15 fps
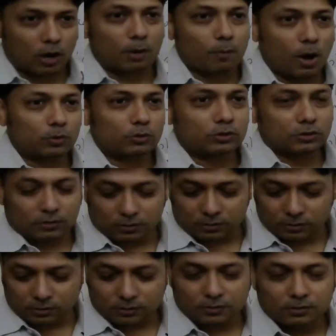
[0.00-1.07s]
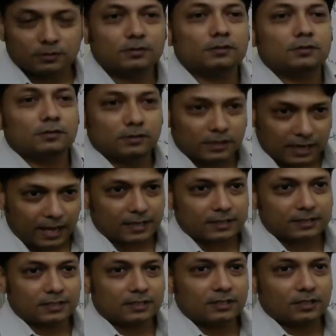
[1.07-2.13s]
about
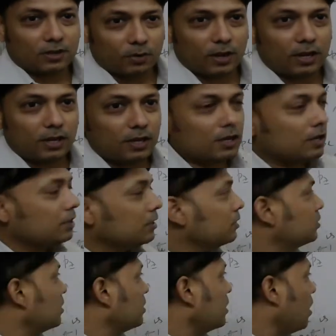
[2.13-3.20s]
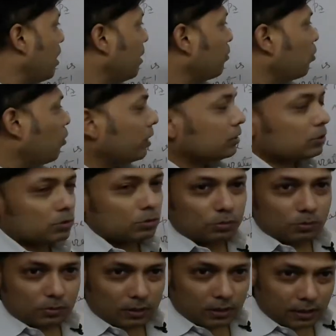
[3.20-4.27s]
next. Okay, so now I'm going to
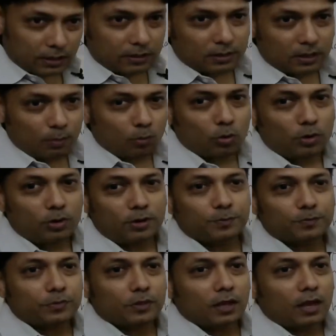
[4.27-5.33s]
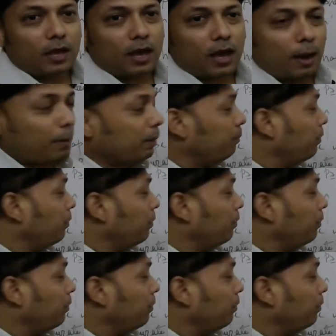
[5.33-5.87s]
clean the board. But